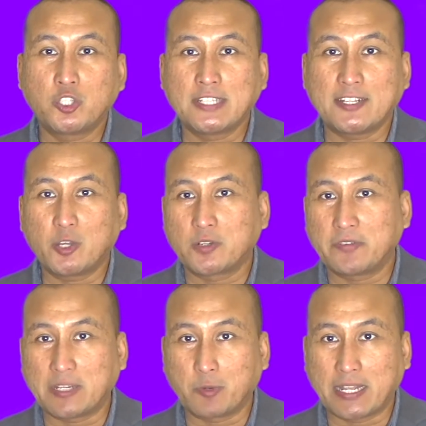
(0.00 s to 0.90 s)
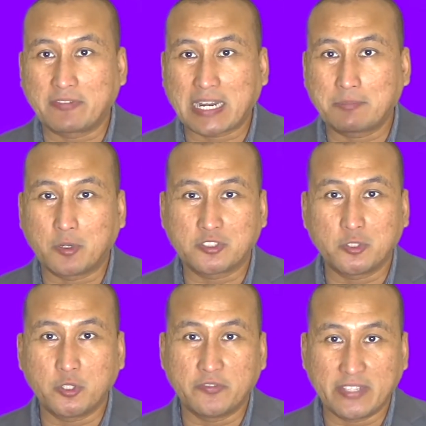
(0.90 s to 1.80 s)
can get notified whenever I post
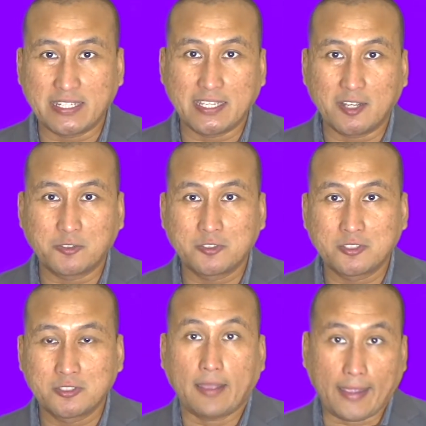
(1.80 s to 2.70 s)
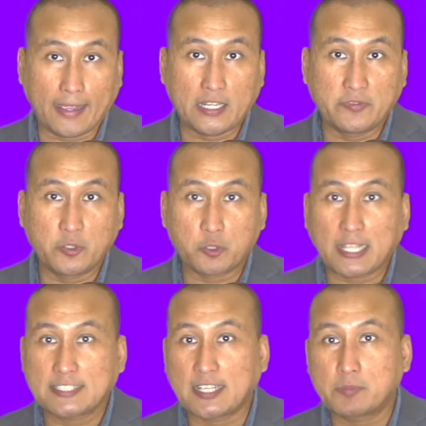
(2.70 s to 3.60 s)
new videos. And if you would
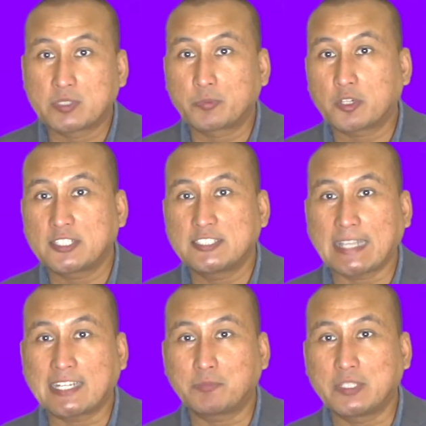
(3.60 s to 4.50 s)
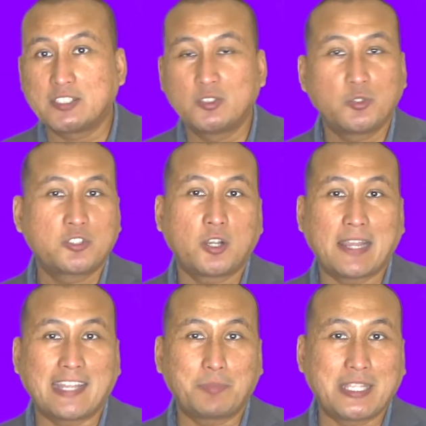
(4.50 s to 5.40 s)
like to help support this channel, please do so
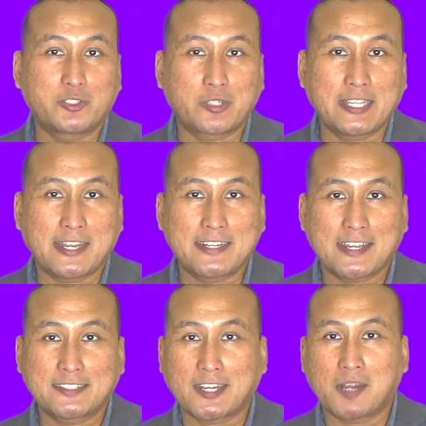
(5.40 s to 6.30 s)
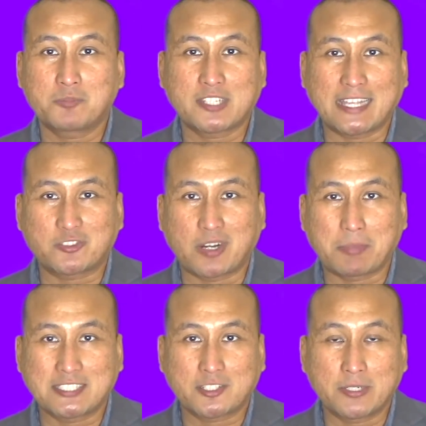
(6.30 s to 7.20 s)
at patreon.com slash
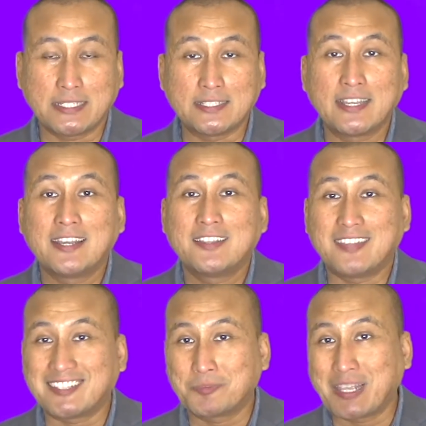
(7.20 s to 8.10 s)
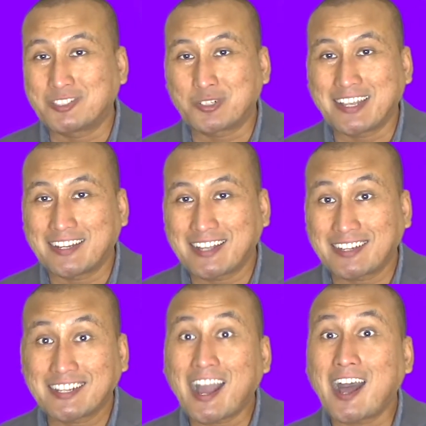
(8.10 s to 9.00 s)
ramascreen. That's
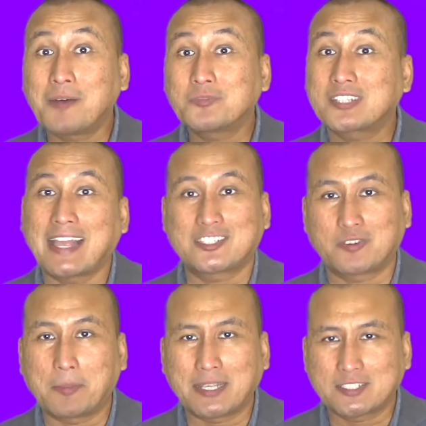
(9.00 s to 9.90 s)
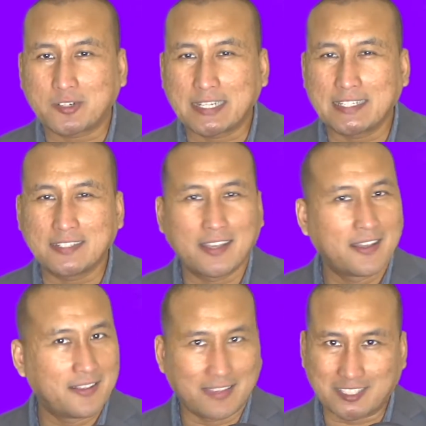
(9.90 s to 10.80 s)
patreon.com slash ramascreen.
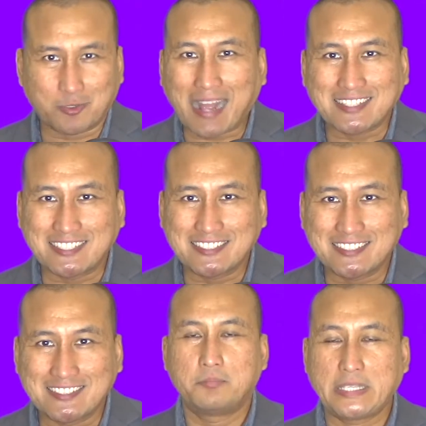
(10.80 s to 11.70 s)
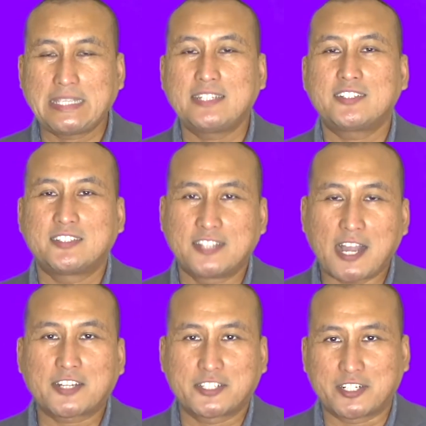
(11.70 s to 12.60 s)
Let's rock this. Pete
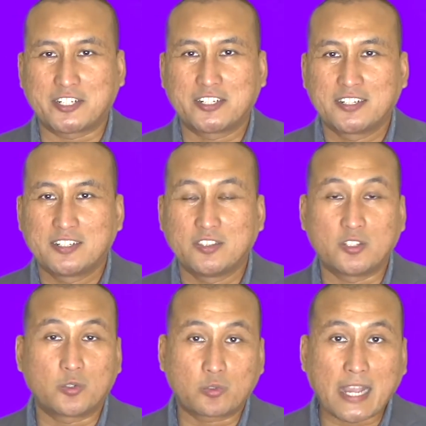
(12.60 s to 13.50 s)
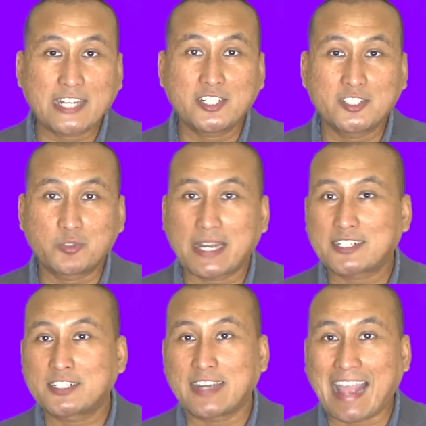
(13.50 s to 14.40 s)
Docter, the writer,
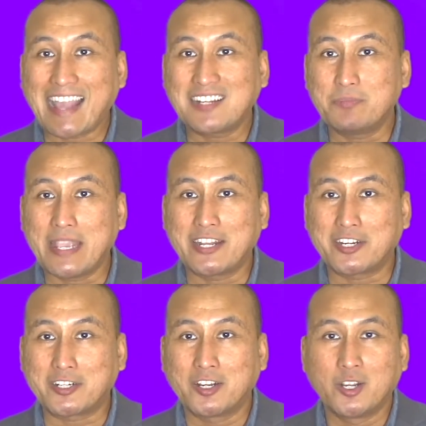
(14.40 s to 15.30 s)
director, animator,